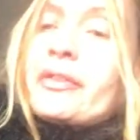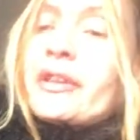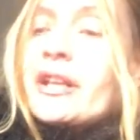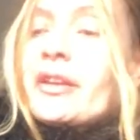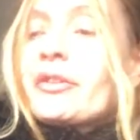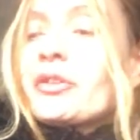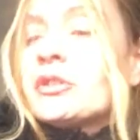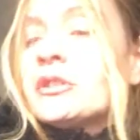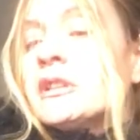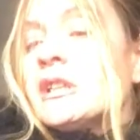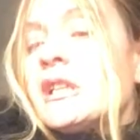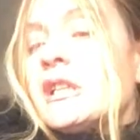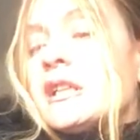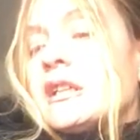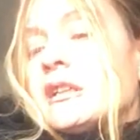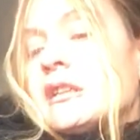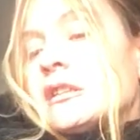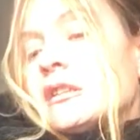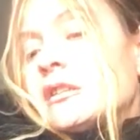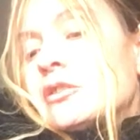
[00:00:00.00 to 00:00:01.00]
thing. So
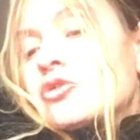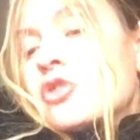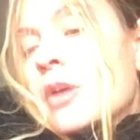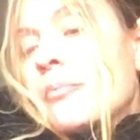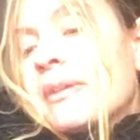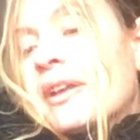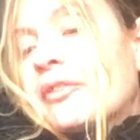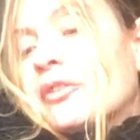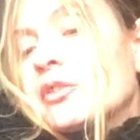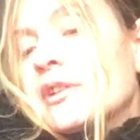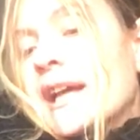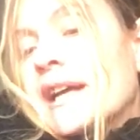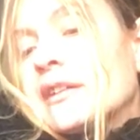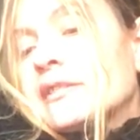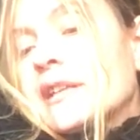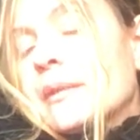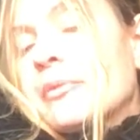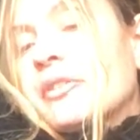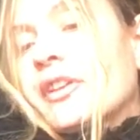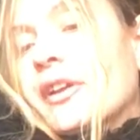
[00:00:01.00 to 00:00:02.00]
Trump has allowed
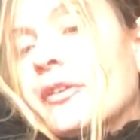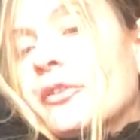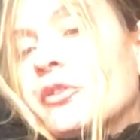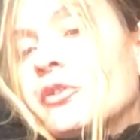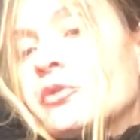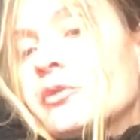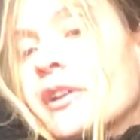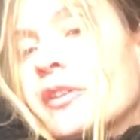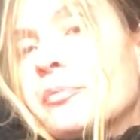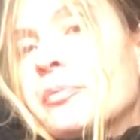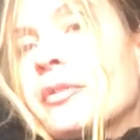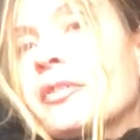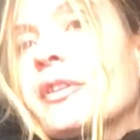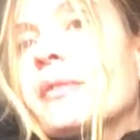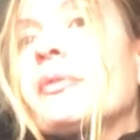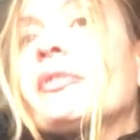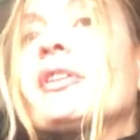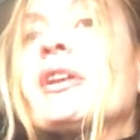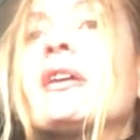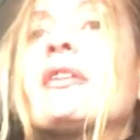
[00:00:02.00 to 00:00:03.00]
themselves to expose
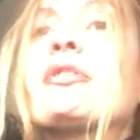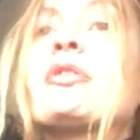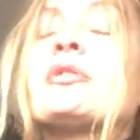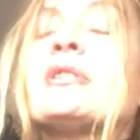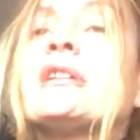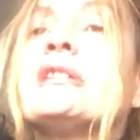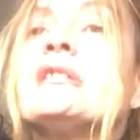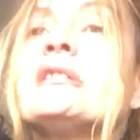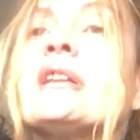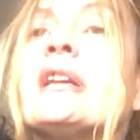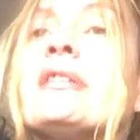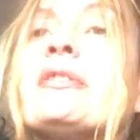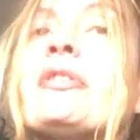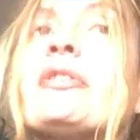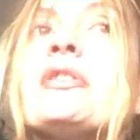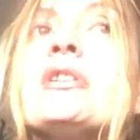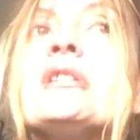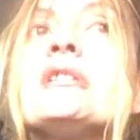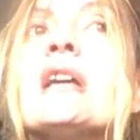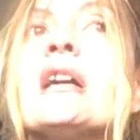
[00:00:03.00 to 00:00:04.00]
themselves so that you can
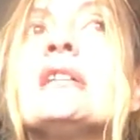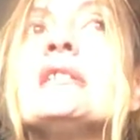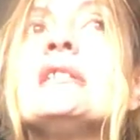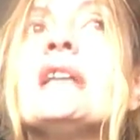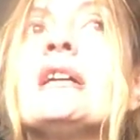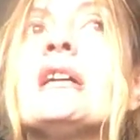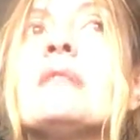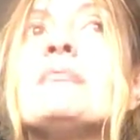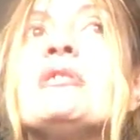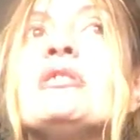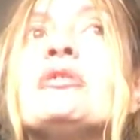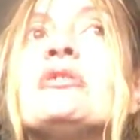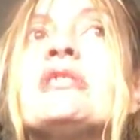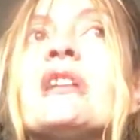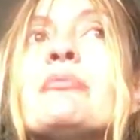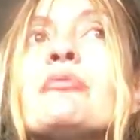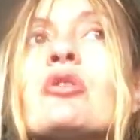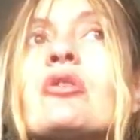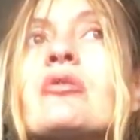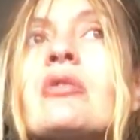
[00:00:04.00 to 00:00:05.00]
see that, yeah, I mean, the
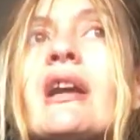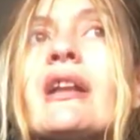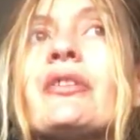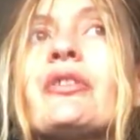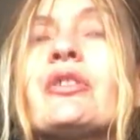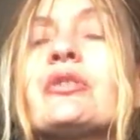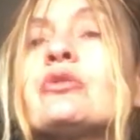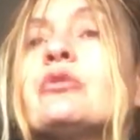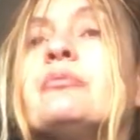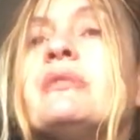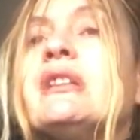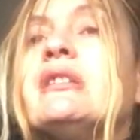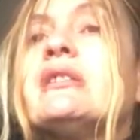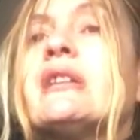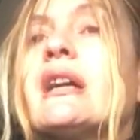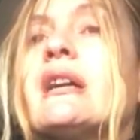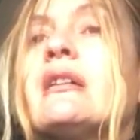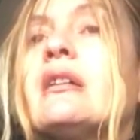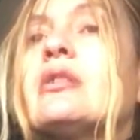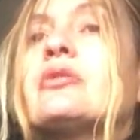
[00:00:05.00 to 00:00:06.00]
Democrats on the
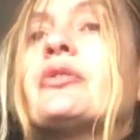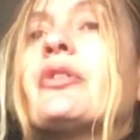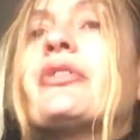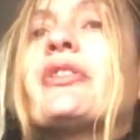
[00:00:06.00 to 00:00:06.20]
media are the